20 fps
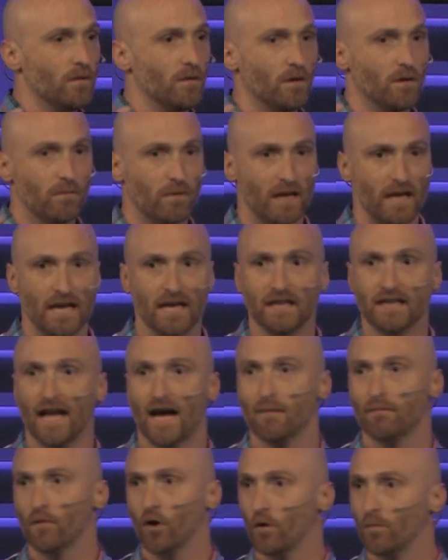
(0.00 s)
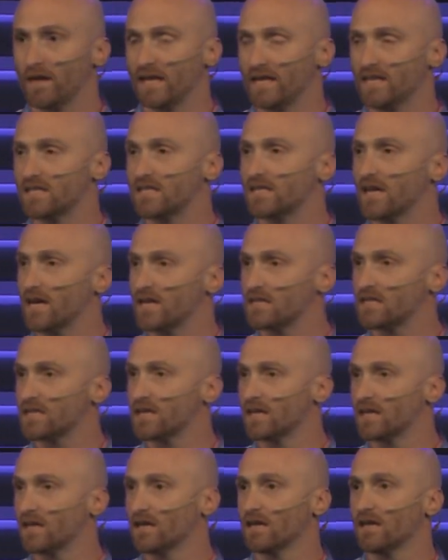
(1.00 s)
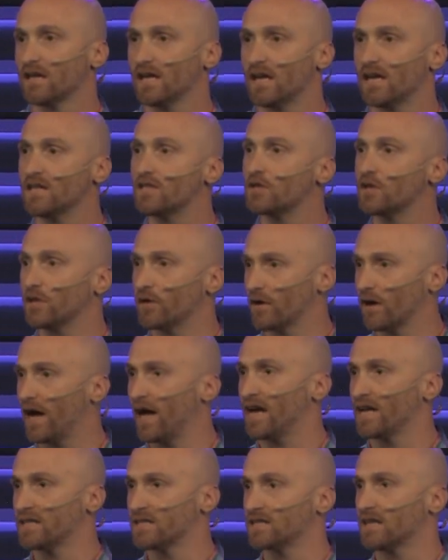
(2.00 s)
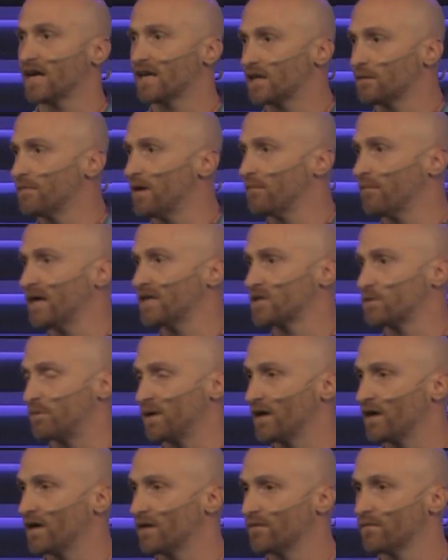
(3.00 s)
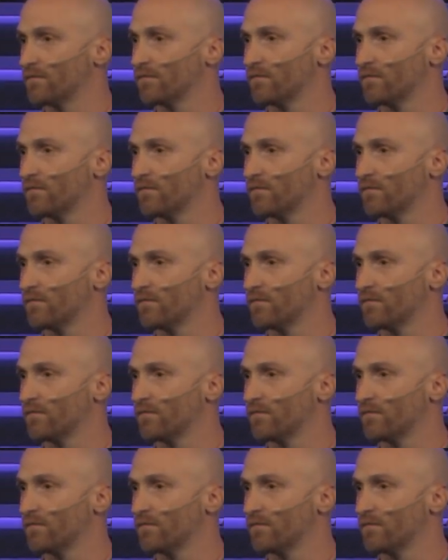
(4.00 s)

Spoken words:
But in that moment, he says, into your hands I commit my spirit.